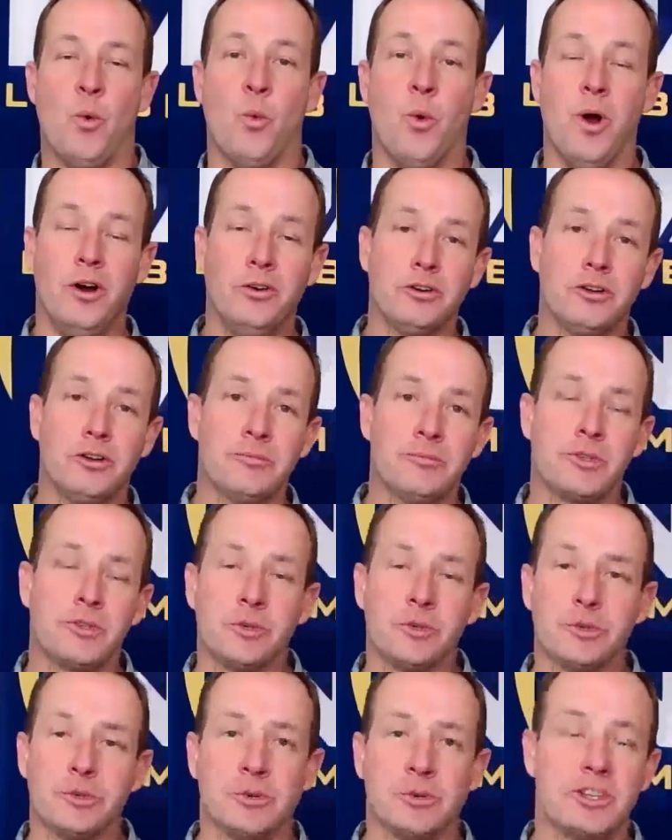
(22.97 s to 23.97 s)
Welcome
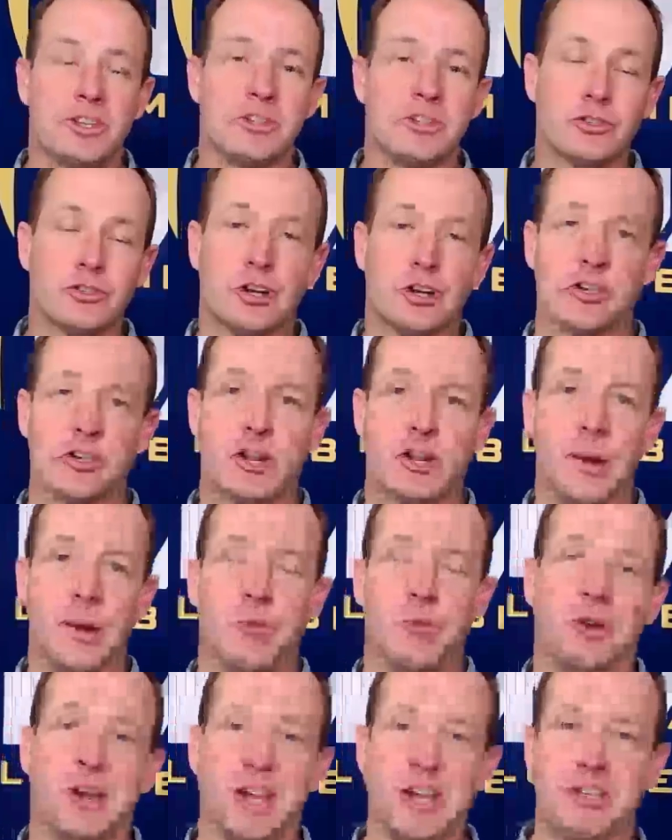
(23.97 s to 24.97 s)
to Construction
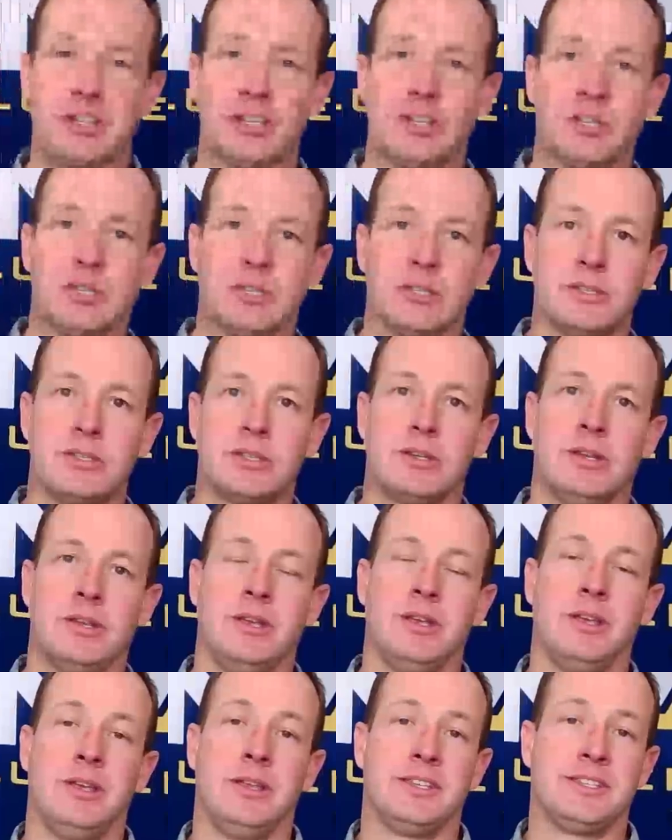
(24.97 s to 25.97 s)
Operations
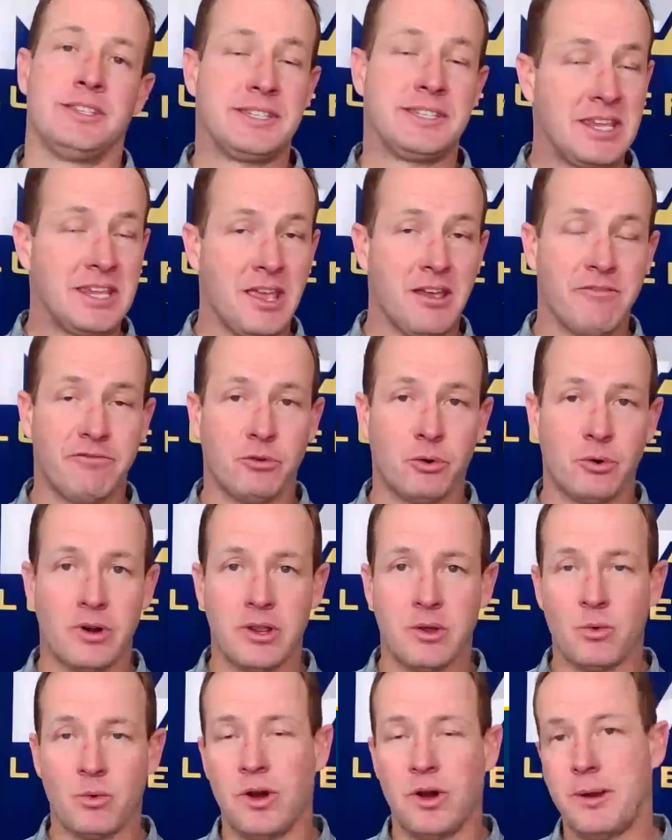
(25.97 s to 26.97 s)

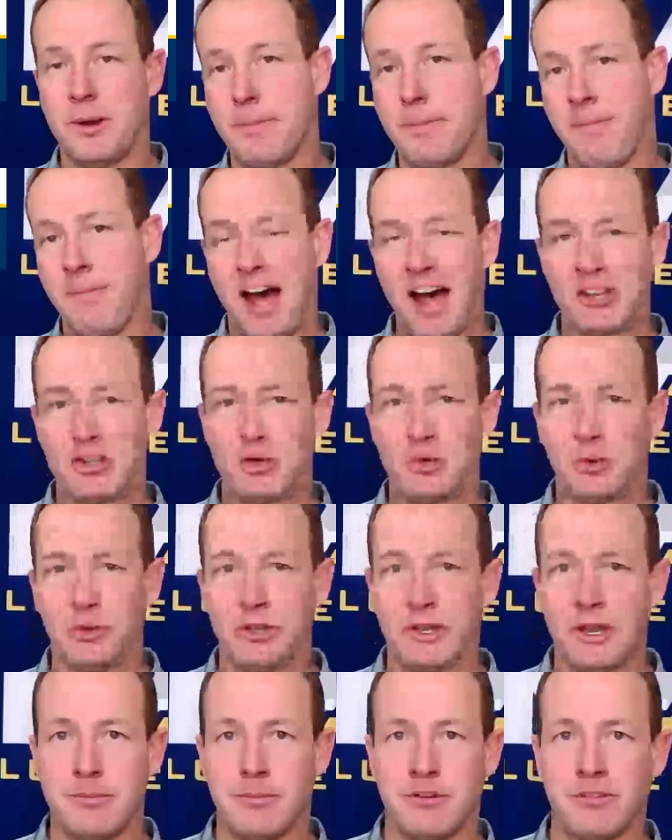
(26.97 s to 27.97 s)
CM41
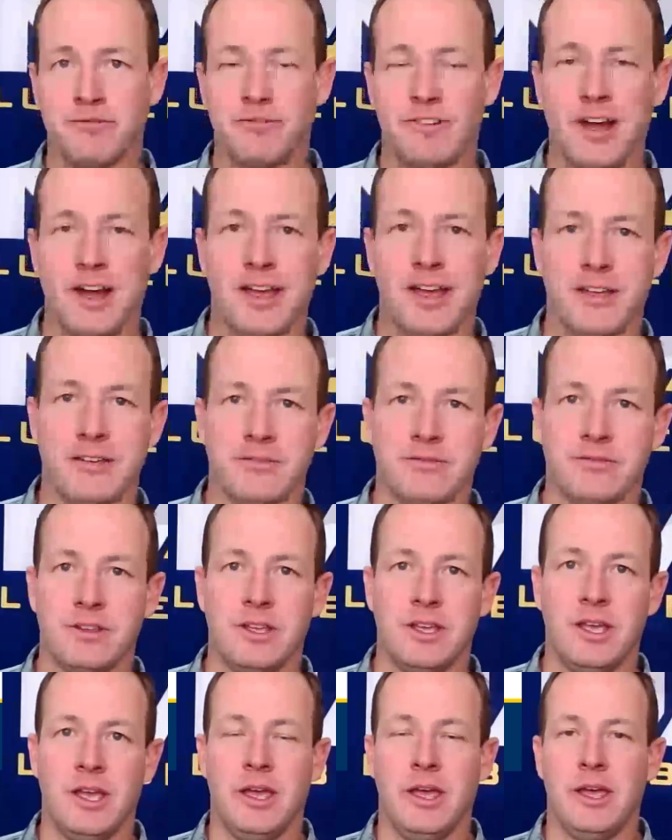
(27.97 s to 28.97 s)
Module number 5.
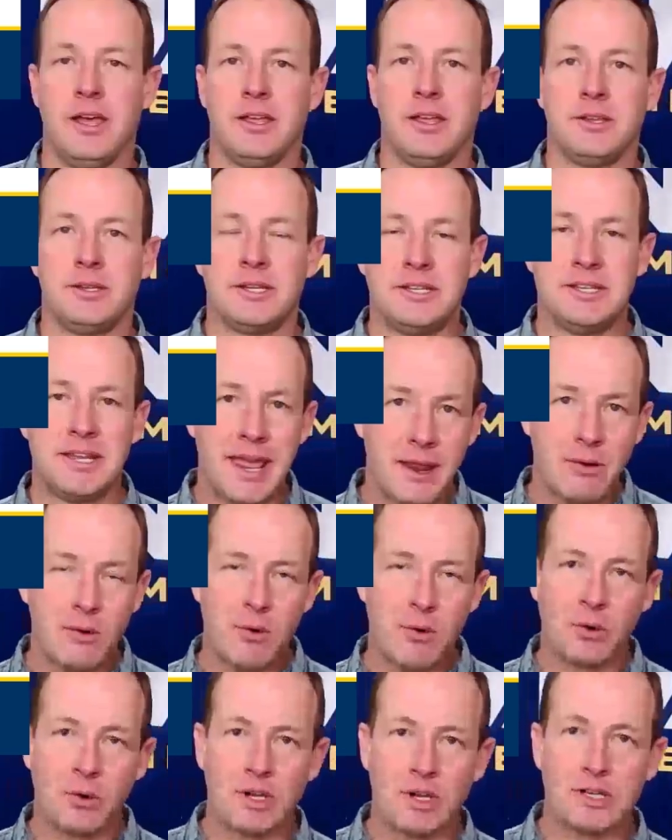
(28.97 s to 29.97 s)
Today
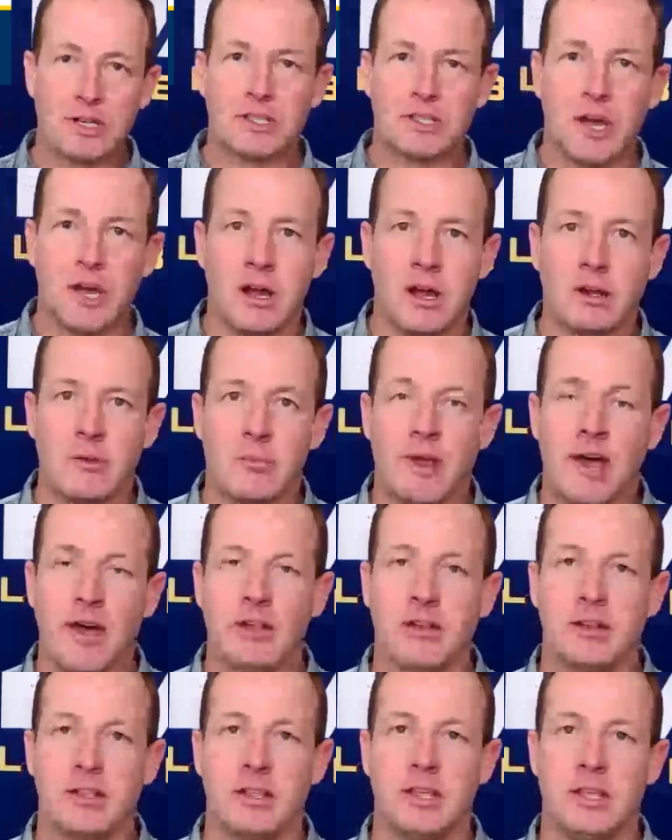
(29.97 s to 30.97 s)
what we're going to talk
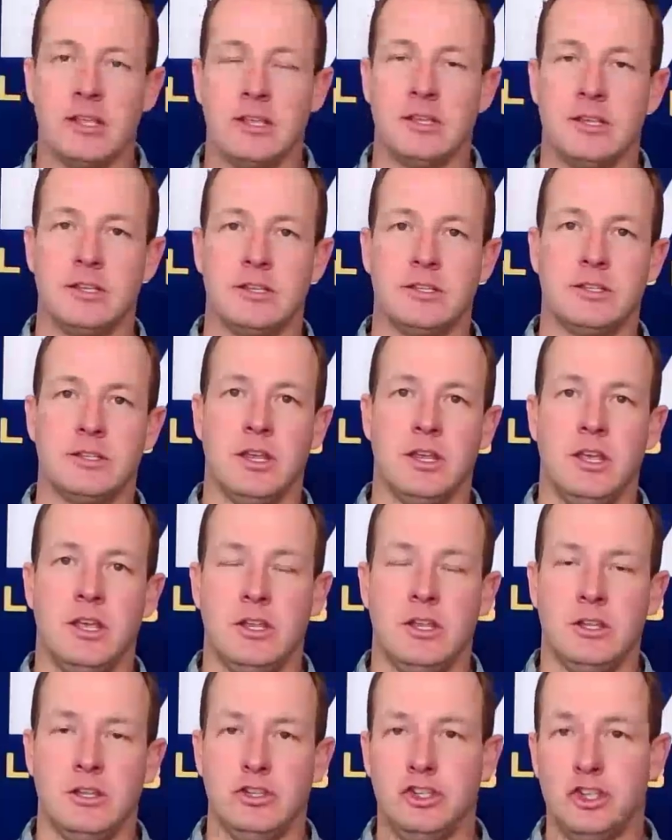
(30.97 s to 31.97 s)
about is
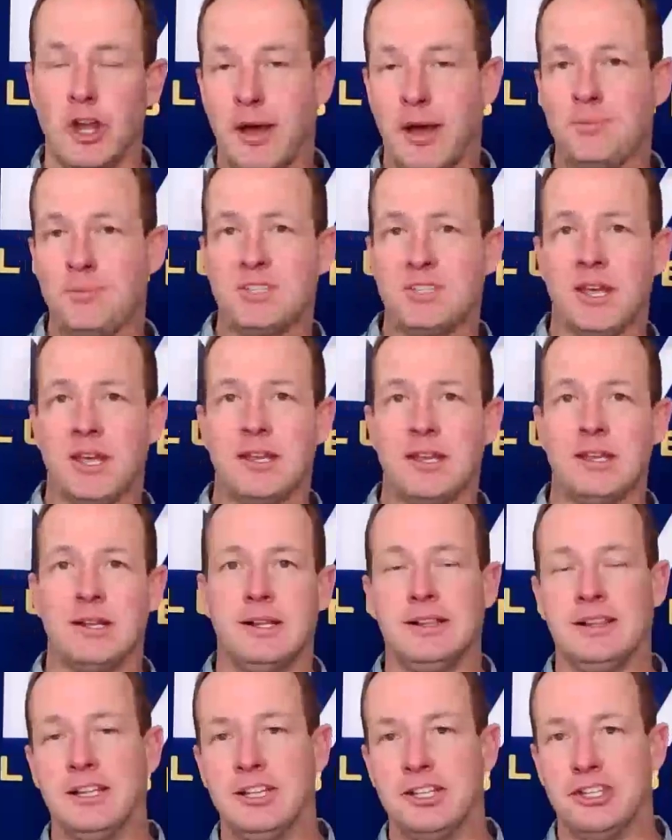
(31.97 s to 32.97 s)
job site
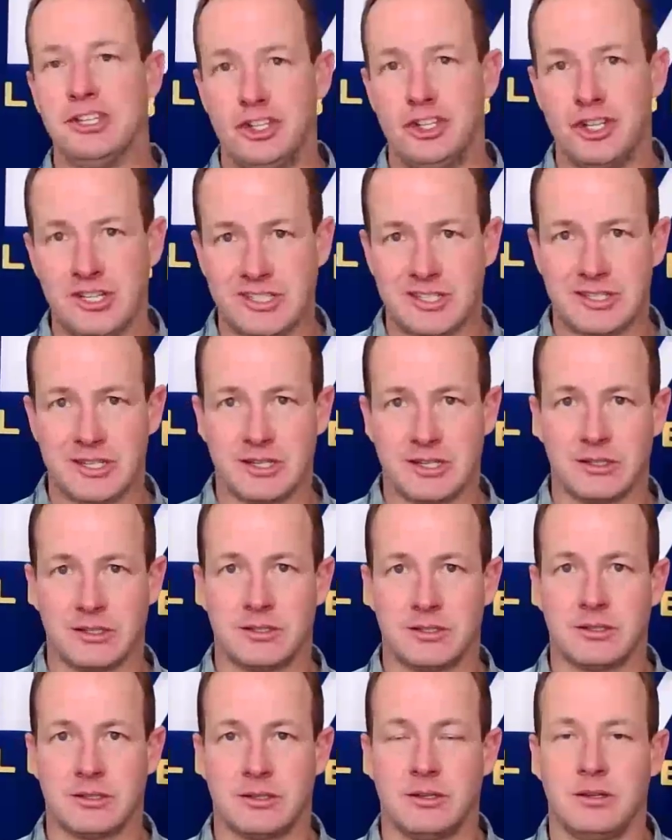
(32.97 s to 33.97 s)

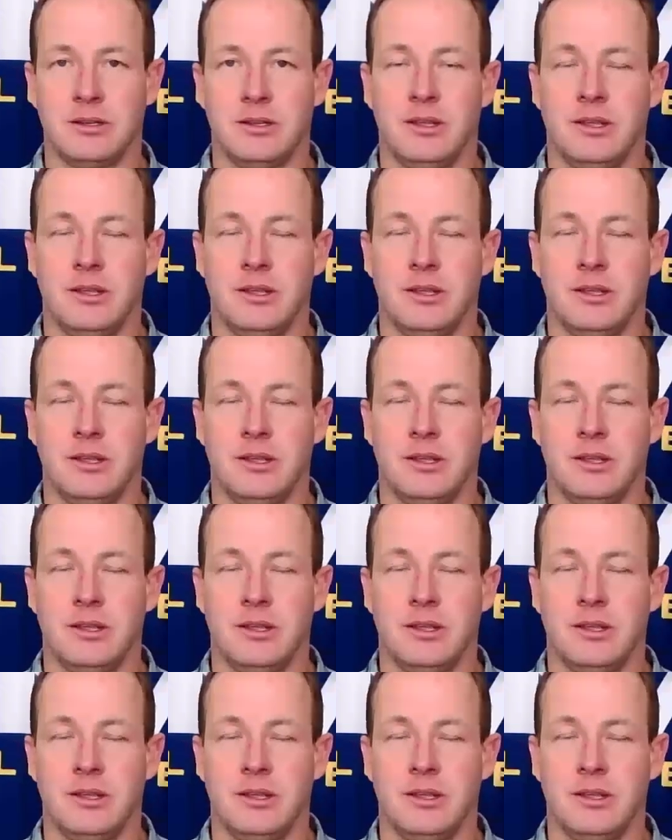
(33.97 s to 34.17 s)
logistics.